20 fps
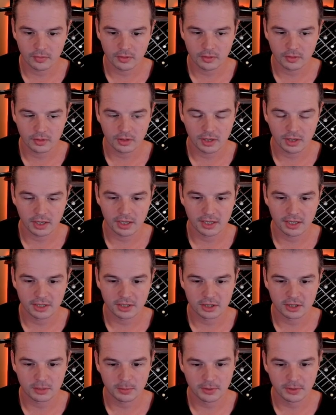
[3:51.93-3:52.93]
And
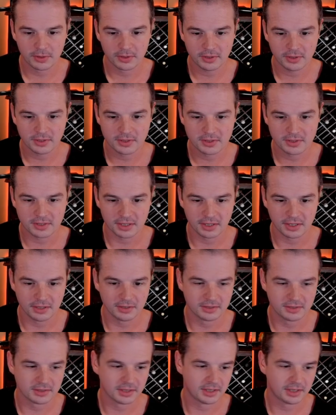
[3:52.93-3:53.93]
our opponent
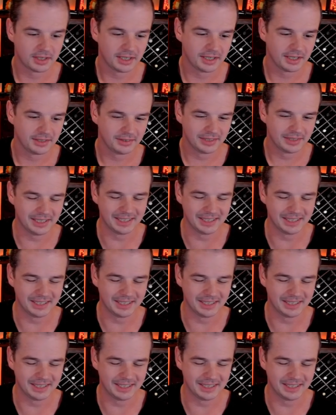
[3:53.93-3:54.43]
concedes. All right.